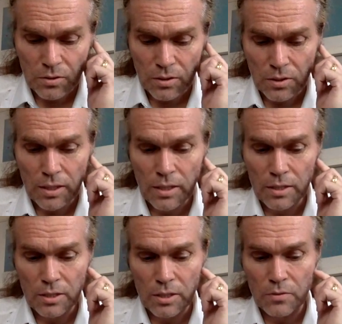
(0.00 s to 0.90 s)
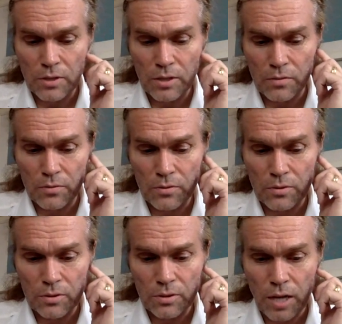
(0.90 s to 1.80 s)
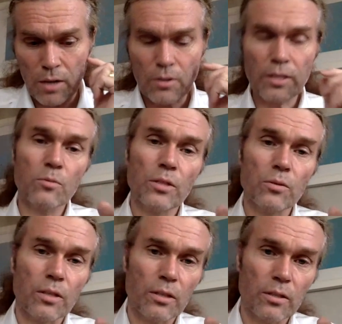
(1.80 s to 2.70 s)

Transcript: thing is, how can we